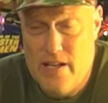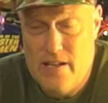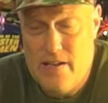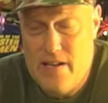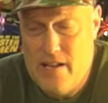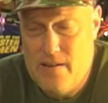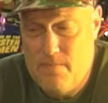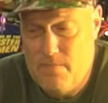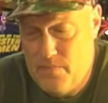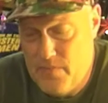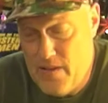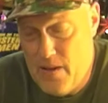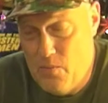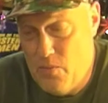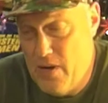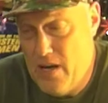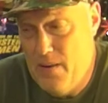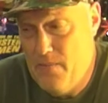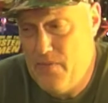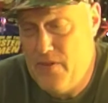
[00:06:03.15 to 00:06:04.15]
And
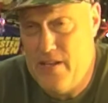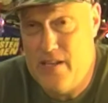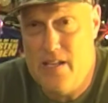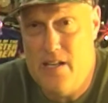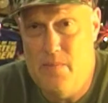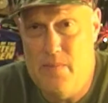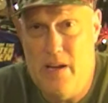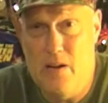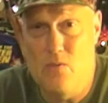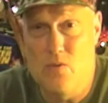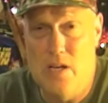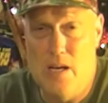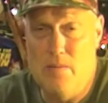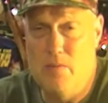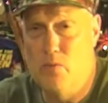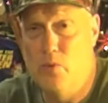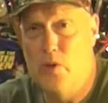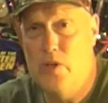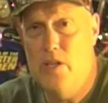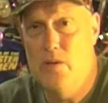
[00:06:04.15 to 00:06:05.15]
and what I'm thinking about
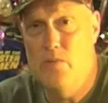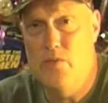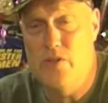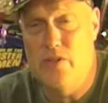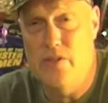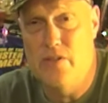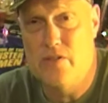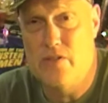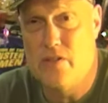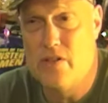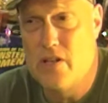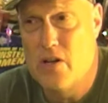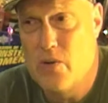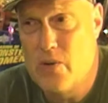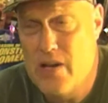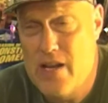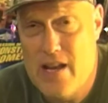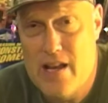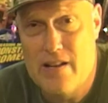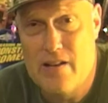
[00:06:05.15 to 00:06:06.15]
Robin Williams is, you
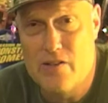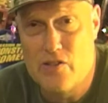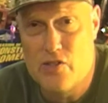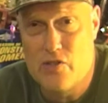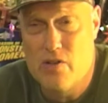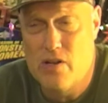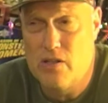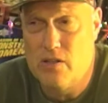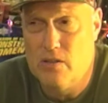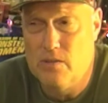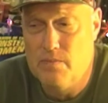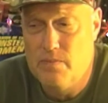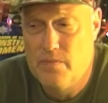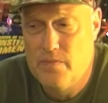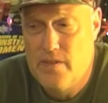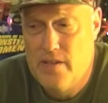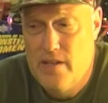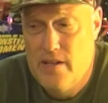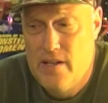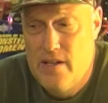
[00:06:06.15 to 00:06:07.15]
know, he had to struggle
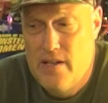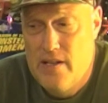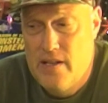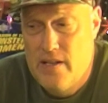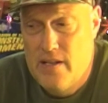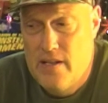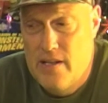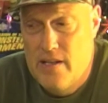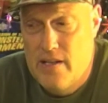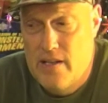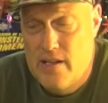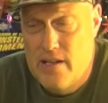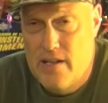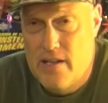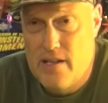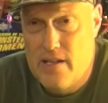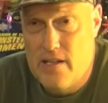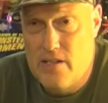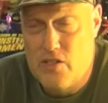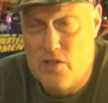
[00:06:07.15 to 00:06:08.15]

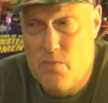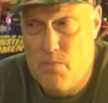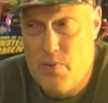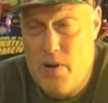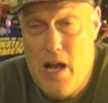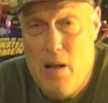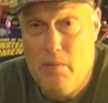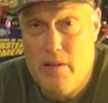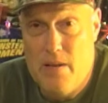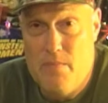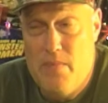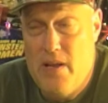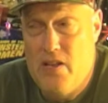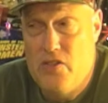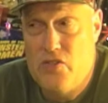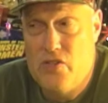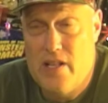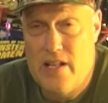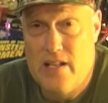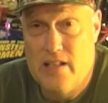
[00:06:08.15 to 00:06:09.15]
it's probably
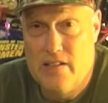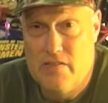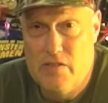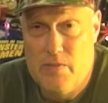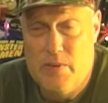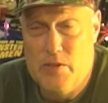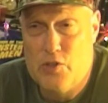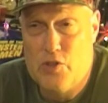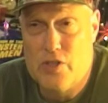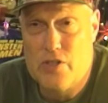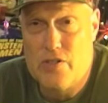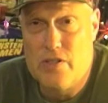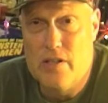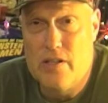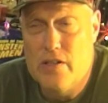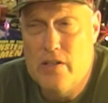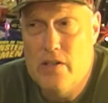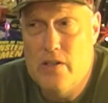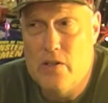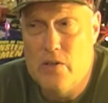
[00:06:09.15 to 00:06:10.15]
amazing that he lived to be
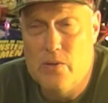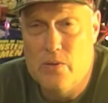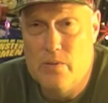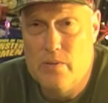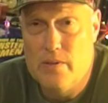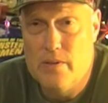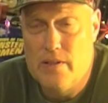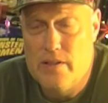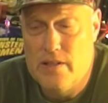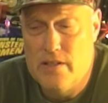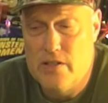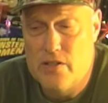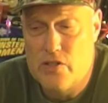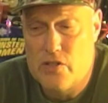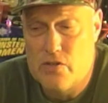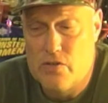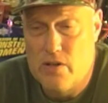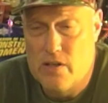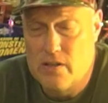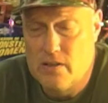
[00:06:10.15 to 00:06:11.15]
62 in his
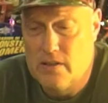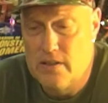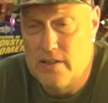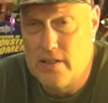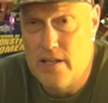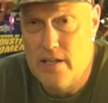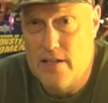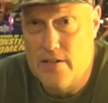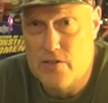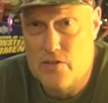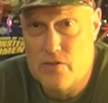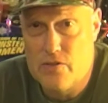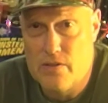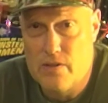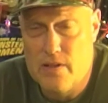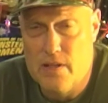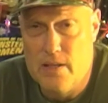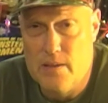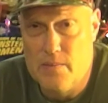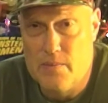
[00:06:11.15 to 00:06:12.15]
struggle against
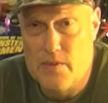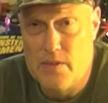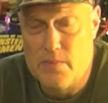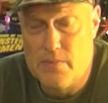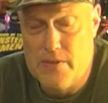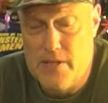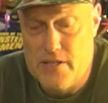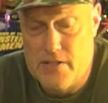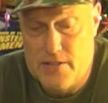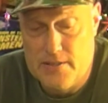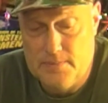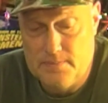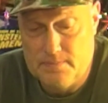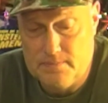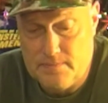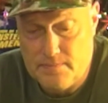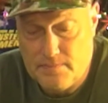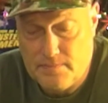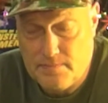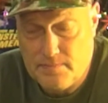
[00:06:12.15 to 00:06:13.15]
um, depression,
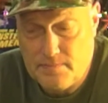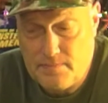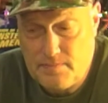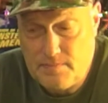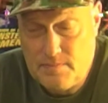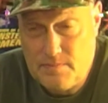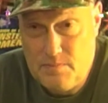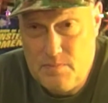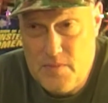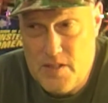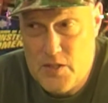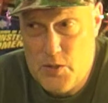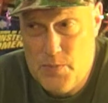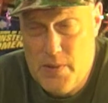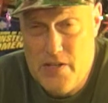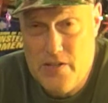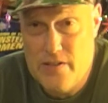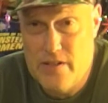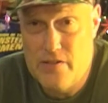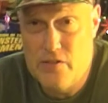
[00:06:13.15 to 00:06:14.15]

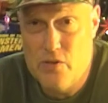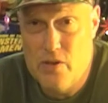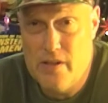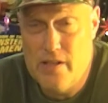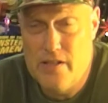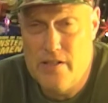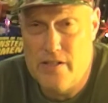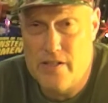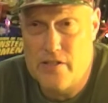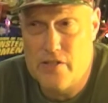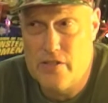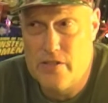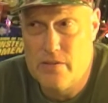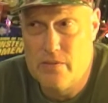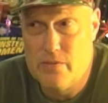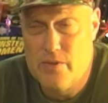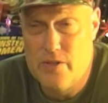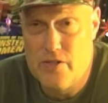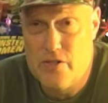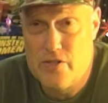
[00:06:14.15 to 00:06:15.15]
especially drug addiction,
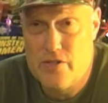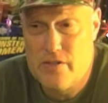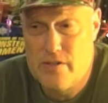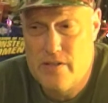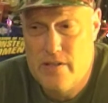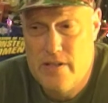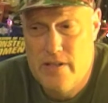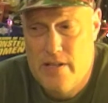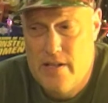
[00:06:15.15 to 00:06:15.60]
which,